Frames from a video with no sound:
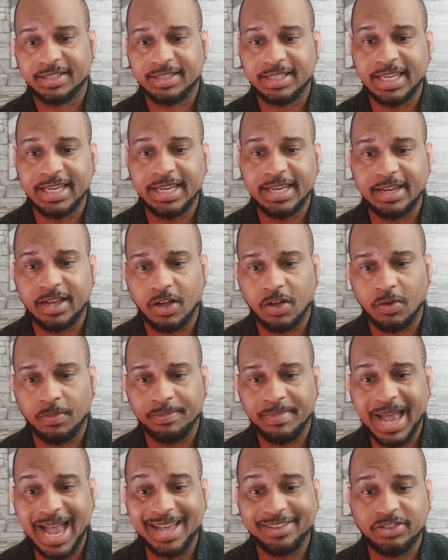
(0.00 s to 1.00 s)
CEO
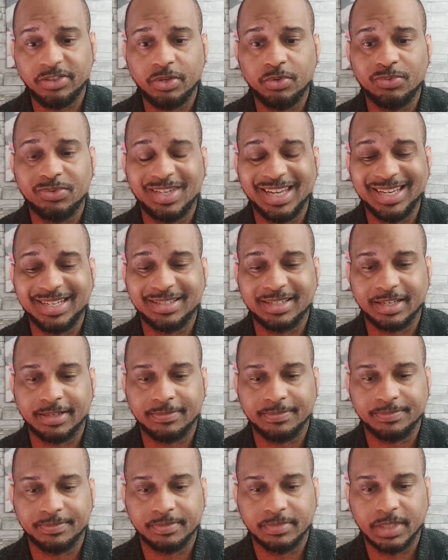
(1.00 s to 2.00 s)
Matthew
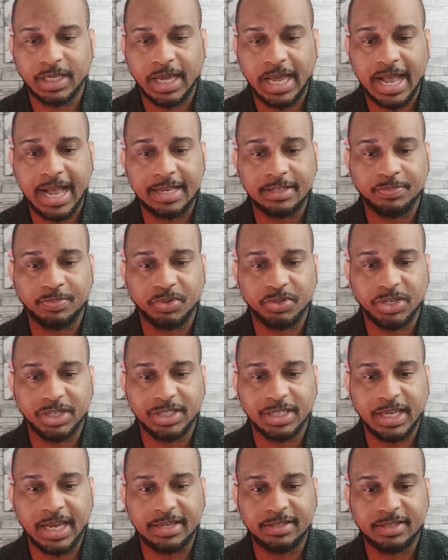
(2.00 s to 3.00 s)
Dixon has
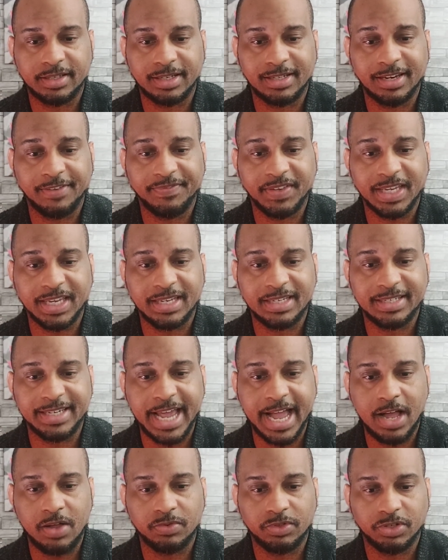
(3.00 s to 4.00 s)
predicted a significant
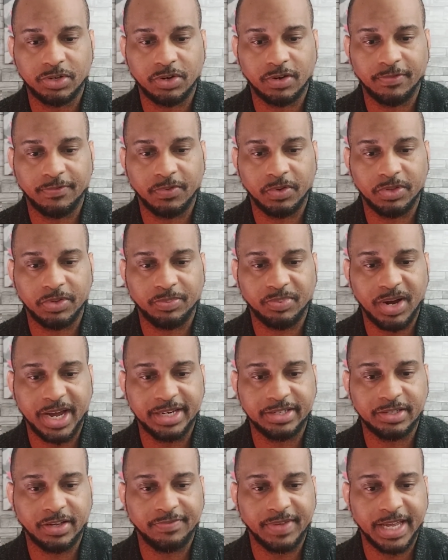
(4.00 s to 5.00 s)
downturn for the
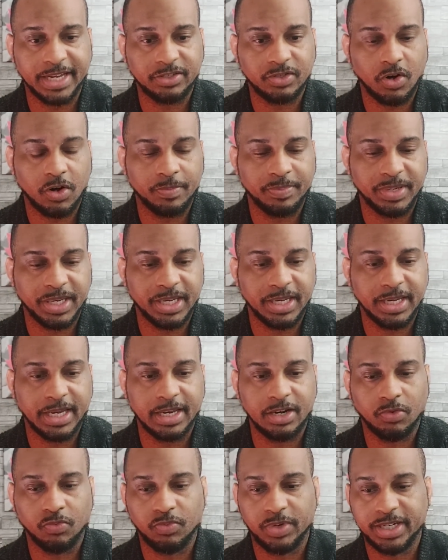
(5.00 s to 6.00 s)
price of XRP
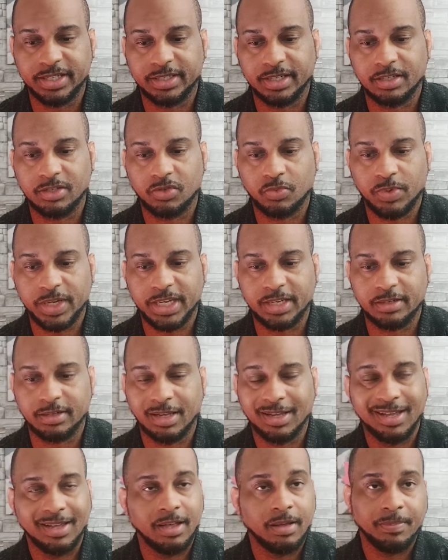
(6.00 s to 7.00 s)
in a recent tweet.
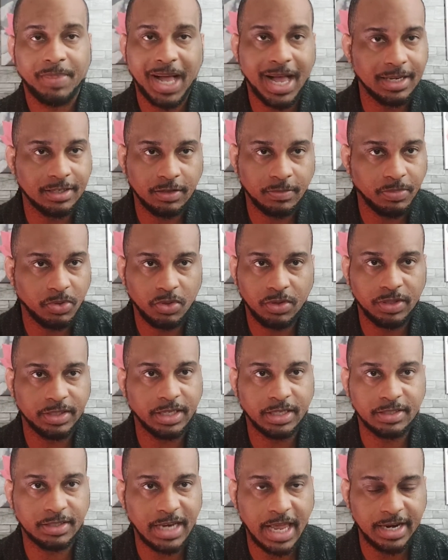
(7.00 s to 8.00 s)
Possible, it
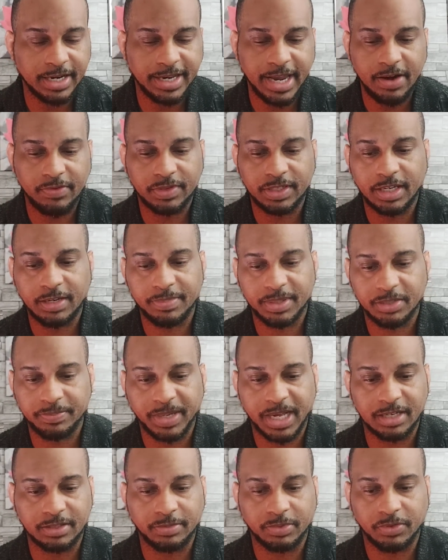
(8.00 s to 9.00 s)
does not a guarantee, but it's
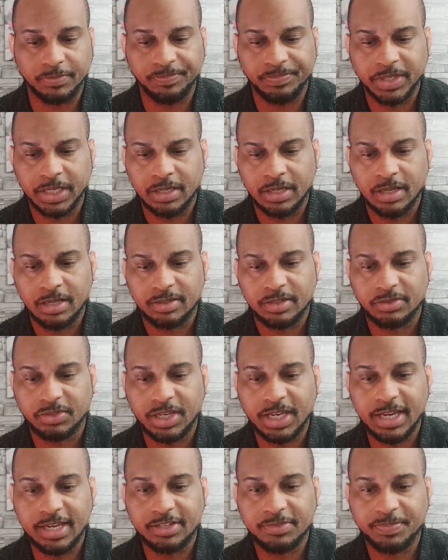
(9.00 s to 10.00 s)
possible. Says
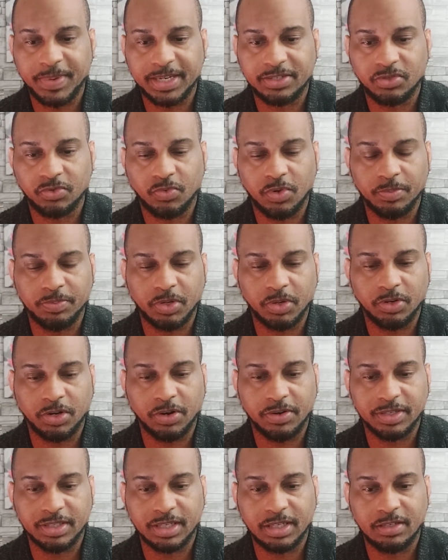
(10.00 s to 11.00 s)
he expects the
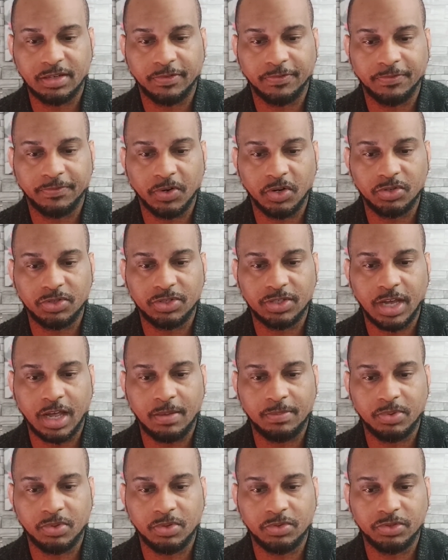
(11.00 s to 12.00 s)
cryptocurrency to first
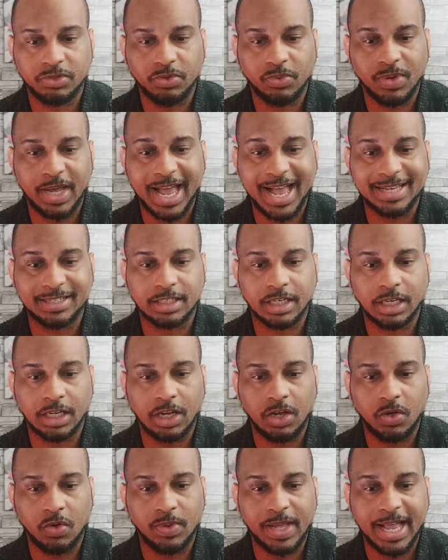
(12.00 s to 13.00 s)
tumble to as
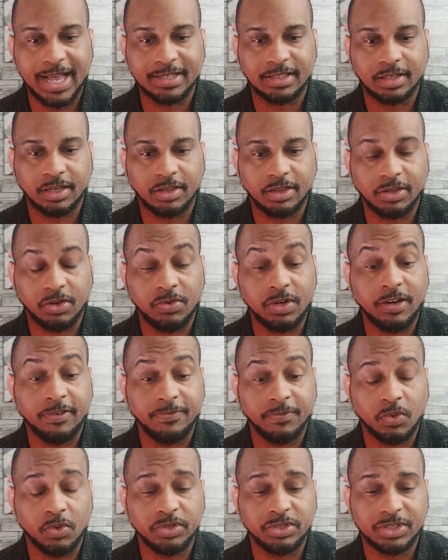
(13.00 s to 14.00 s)
low as
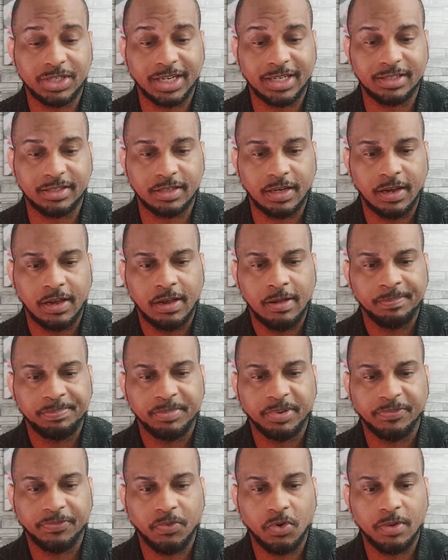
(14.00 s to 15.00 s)
34 cents
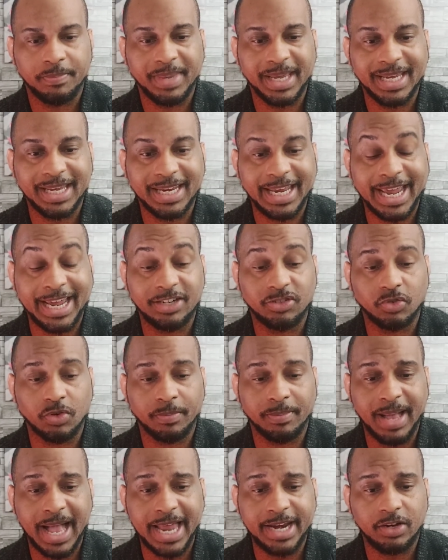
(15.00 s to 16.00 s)
before making a
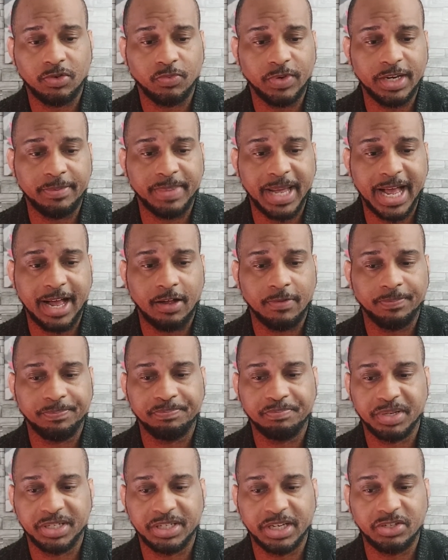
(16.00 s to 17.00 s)
dramatic rebound,
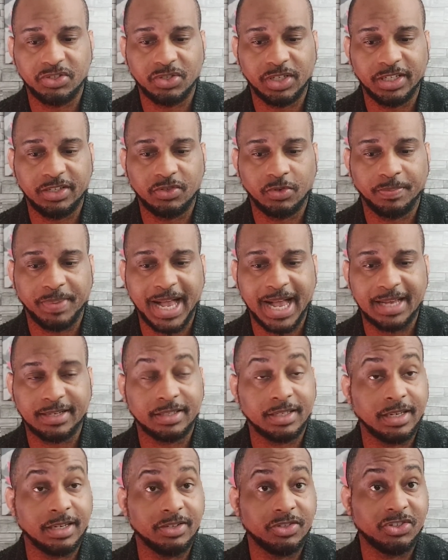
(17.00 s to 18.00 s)
potentially
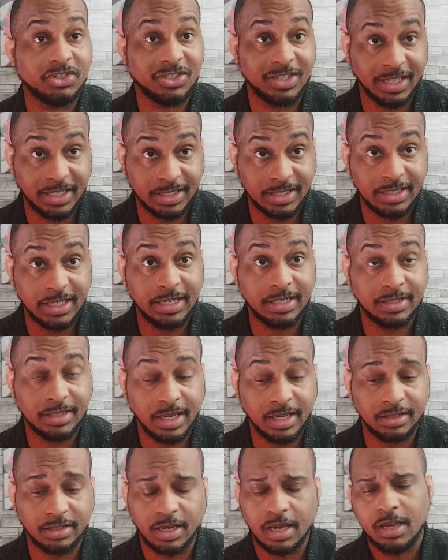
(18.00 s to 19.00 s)
surpassing 60
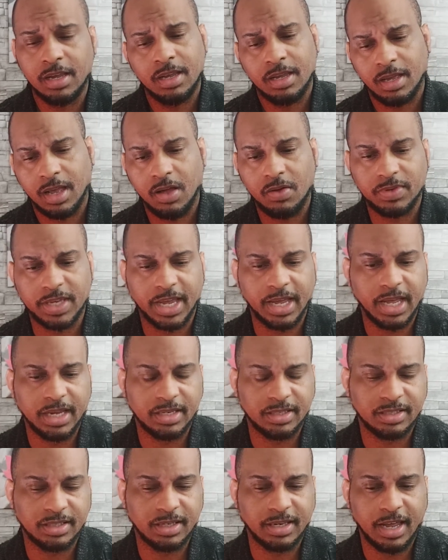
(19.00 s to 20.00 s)
cents. Okay, I
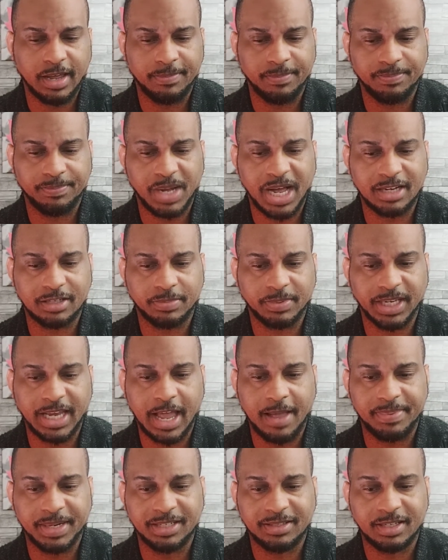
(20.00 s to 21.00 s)
can see that possibly
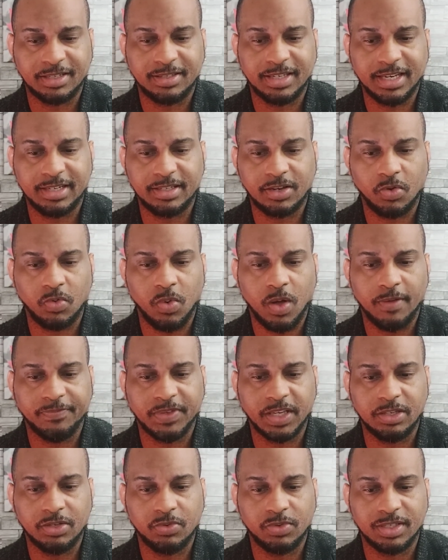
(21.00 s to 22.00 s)
happening. It says Dixon, who
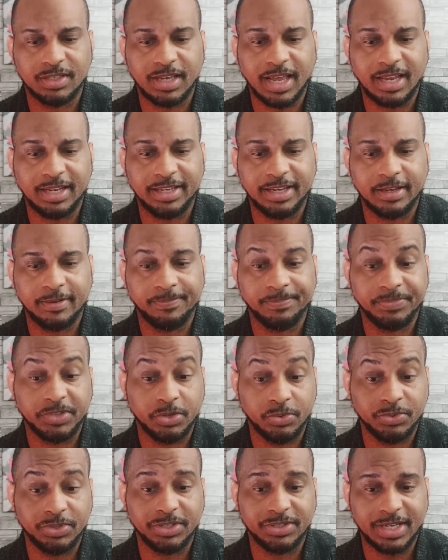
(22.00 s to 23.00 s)
often uses Elliott,
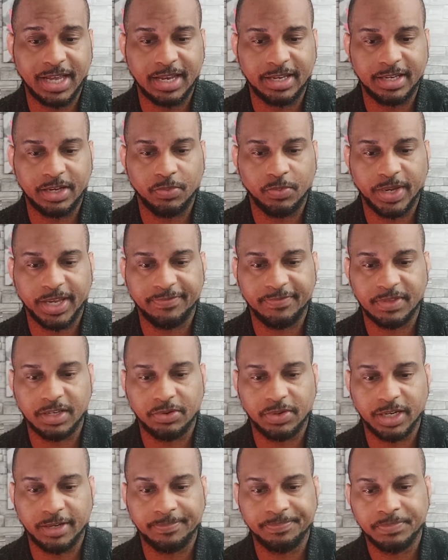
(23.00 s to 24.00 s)
uses Elliott wave
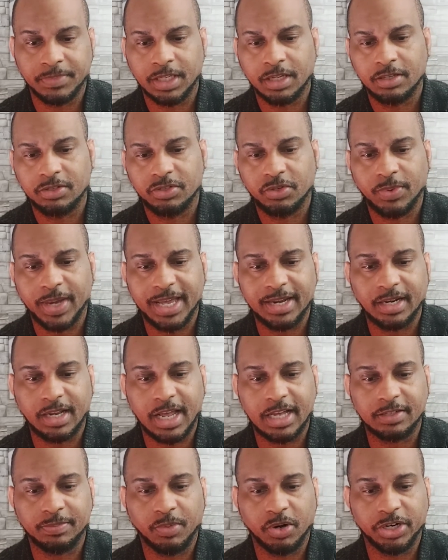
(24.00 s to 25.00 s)
theory to
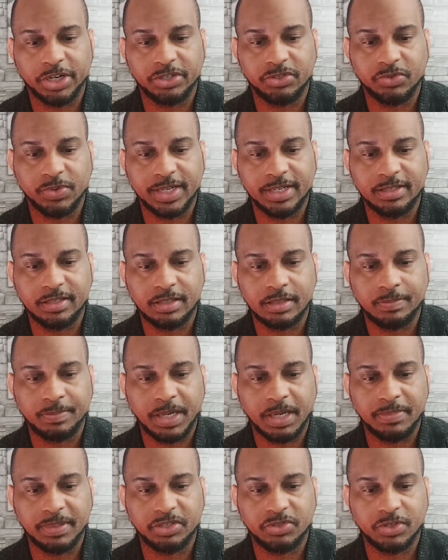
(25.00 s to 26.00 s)
analyze market trends,
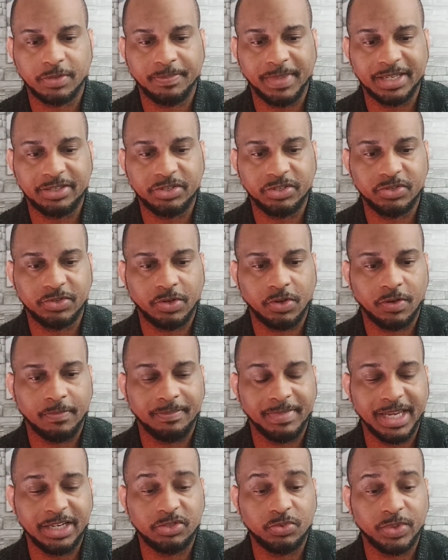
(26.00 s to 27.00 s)
published the message
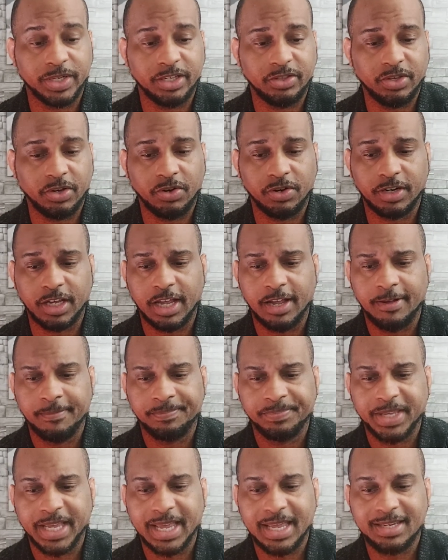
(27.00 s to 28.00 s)
on May 23rd,
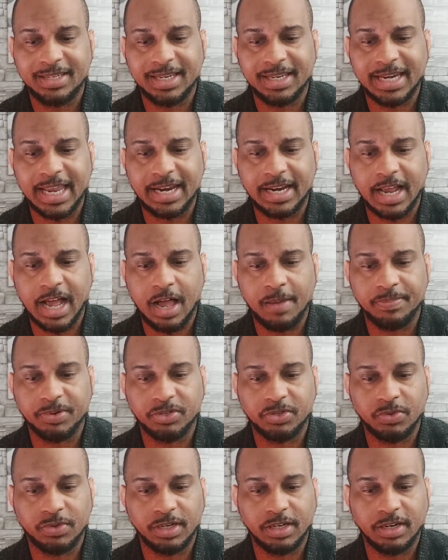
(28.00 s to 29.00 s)
hinting at an
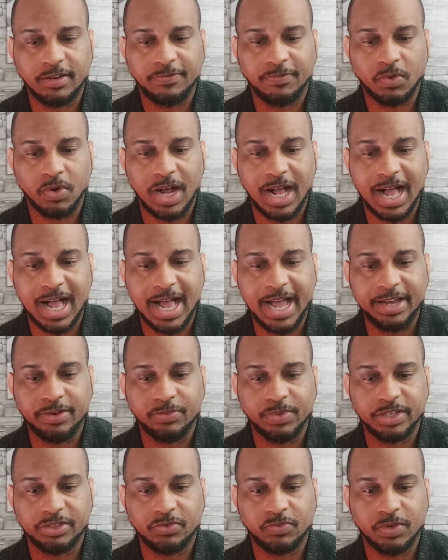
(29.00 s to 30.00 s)
opportunity for high
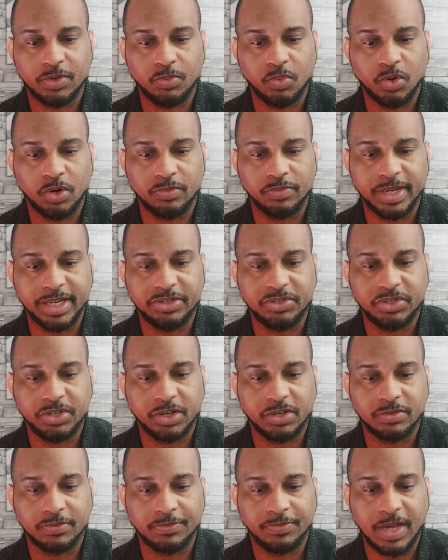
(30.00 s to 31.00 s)
risk reward
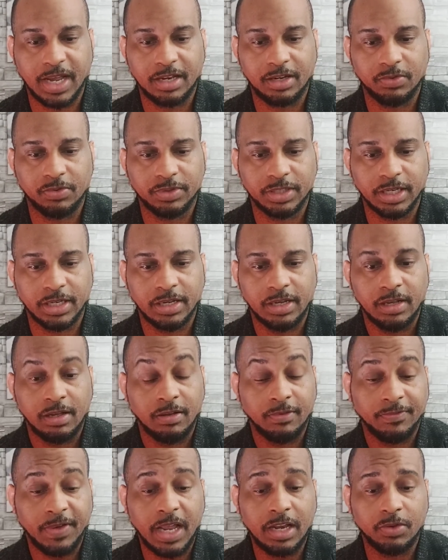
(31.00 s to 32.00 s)
ratios followed
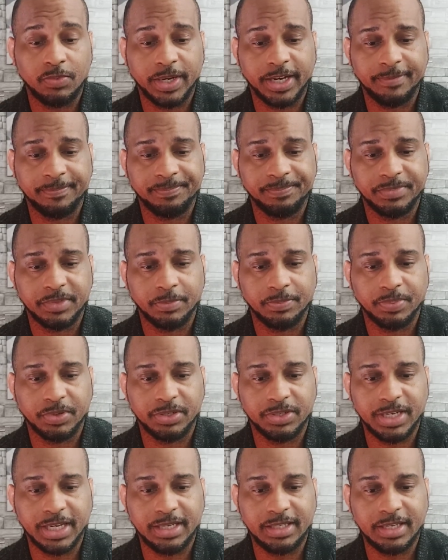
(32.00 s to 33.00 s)
following the
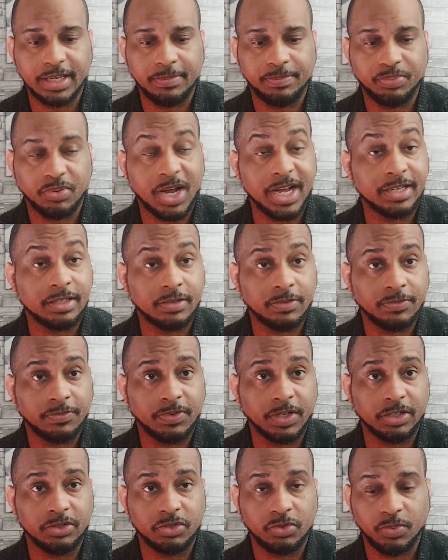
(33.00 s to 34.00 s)
predicted price
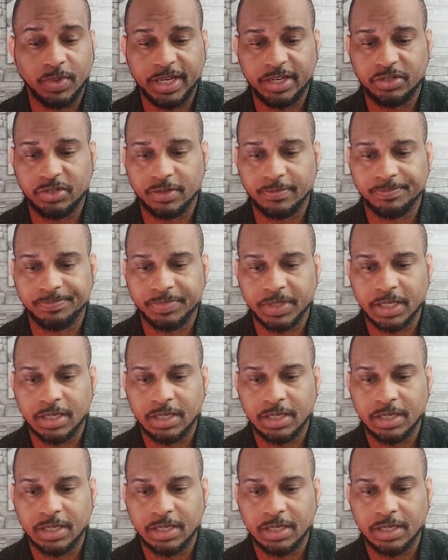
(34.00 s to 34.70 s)
fluctuation.